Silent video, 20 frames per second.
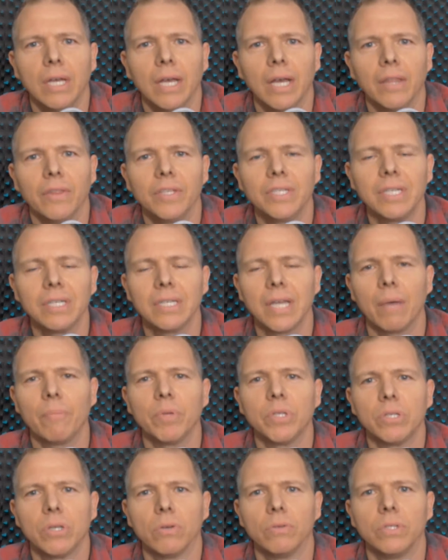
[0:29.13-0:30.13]
Uh, this is
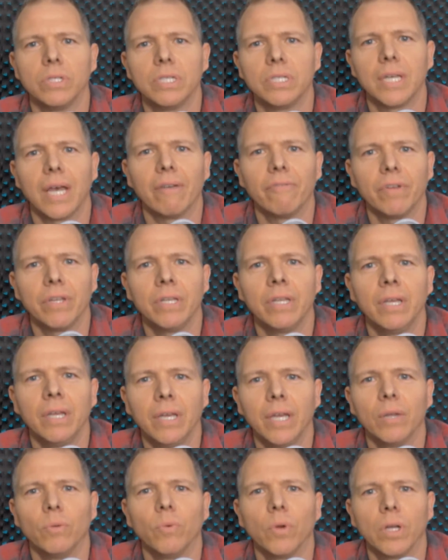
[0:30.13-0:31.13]
episode seven,
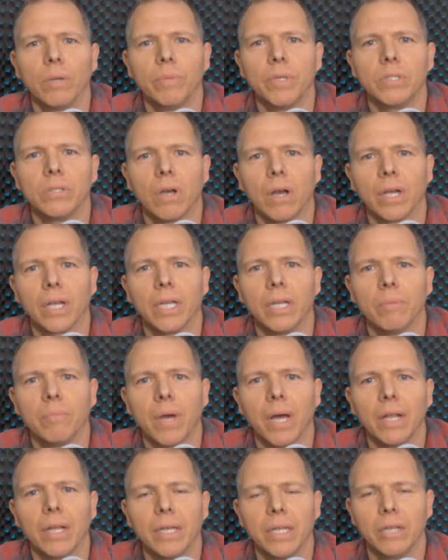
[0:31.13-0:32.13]
and we're going to be talking
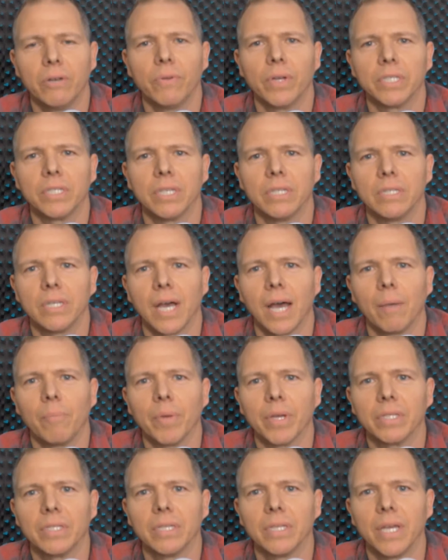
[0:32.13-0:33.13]
about an interesting
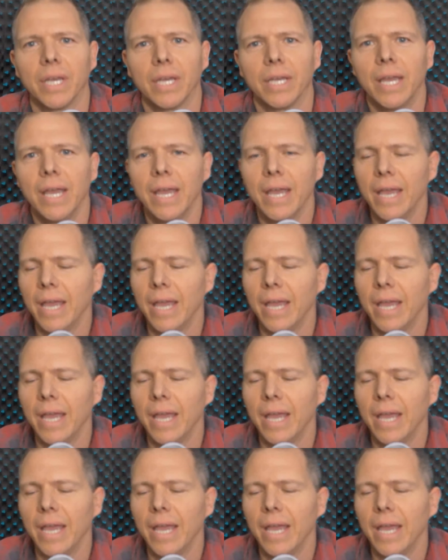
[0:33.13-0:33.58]
topic today.